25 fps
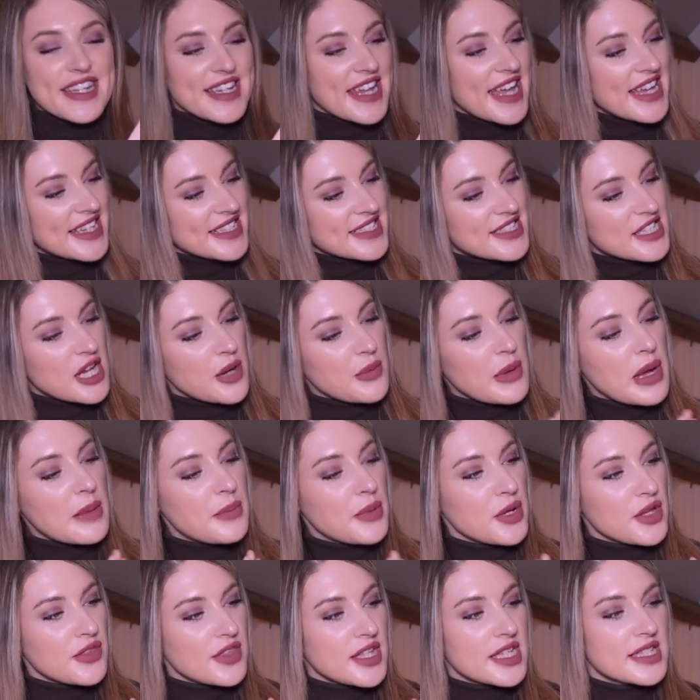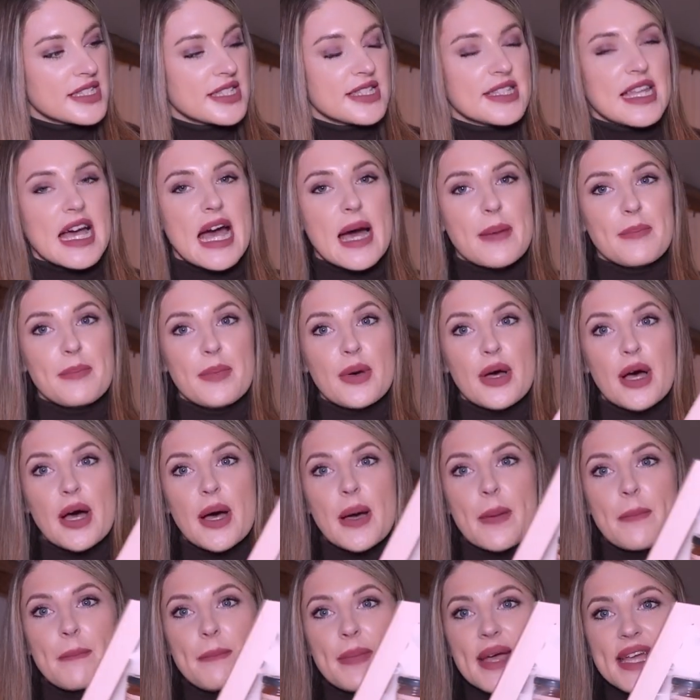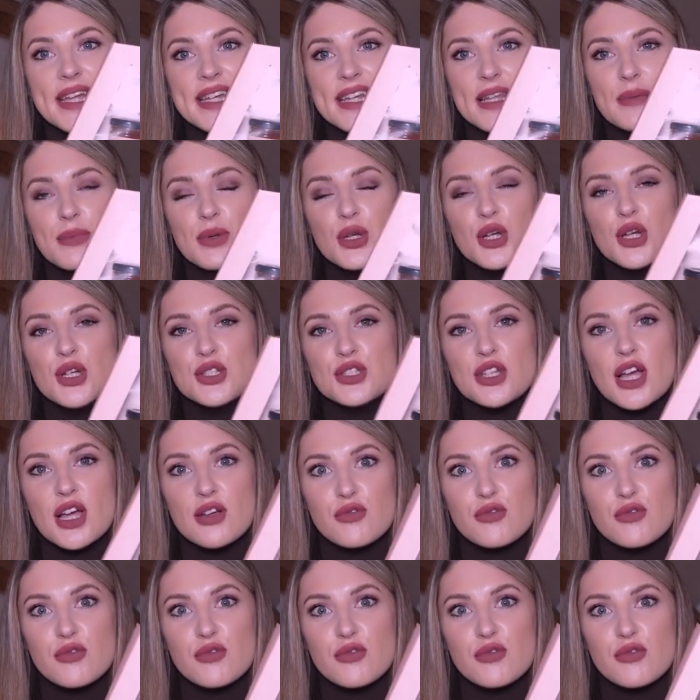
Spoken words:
next up, I put this in the hamper mainly because I